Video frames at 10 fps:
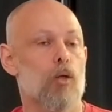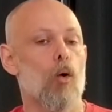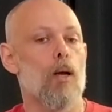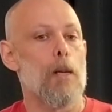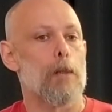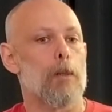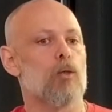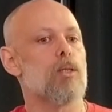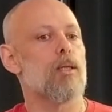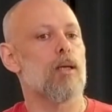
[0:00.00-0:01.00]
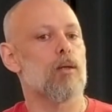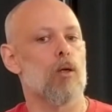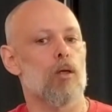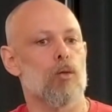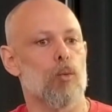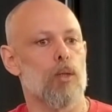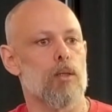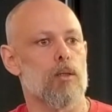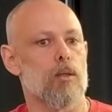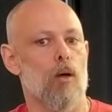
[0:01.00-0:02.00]
So you see that a lot
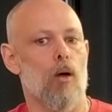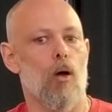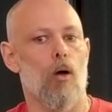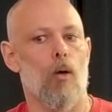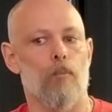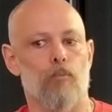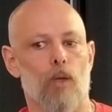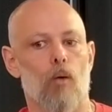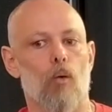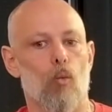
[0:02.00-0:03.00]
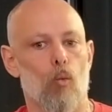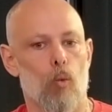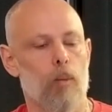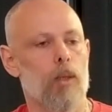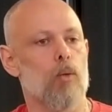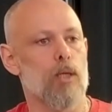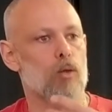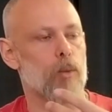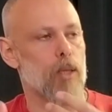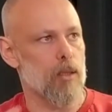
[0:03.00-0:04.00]
with women wanting
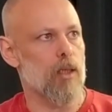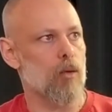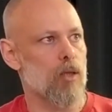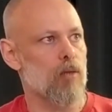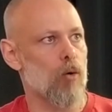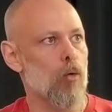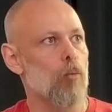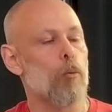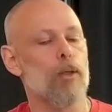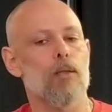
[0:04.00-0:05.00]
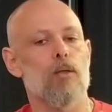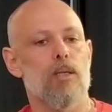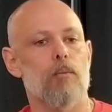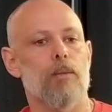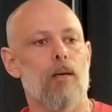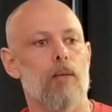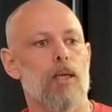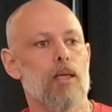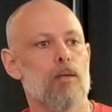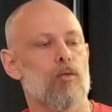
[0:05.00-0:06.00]
to be in executive role, but at the same time, he
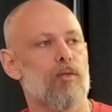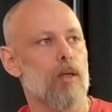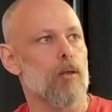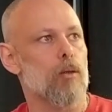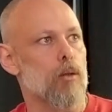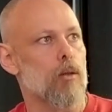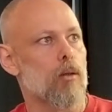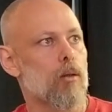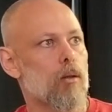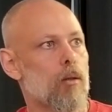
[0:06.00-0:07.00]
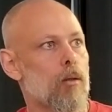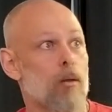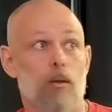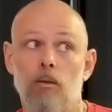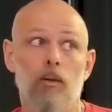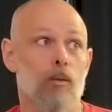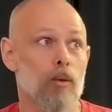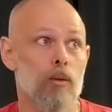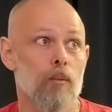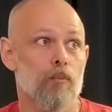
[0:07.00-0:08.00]
has to feel good. No, he
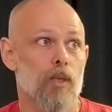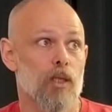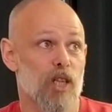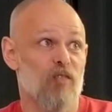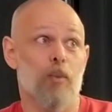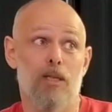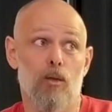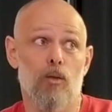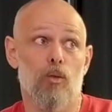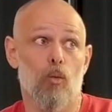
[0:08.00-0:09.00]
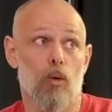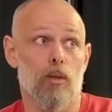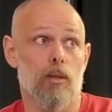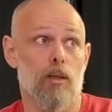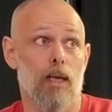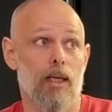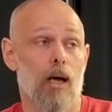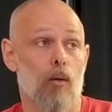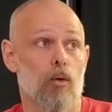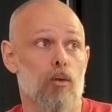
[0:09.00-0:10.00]
won't. Jeff Bezos works
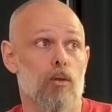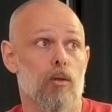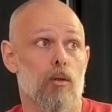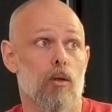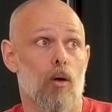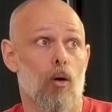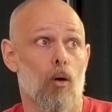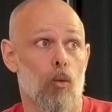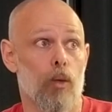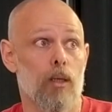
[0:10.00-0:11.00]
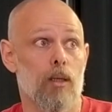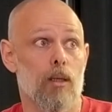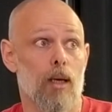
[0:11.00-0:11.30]
80 hours a week.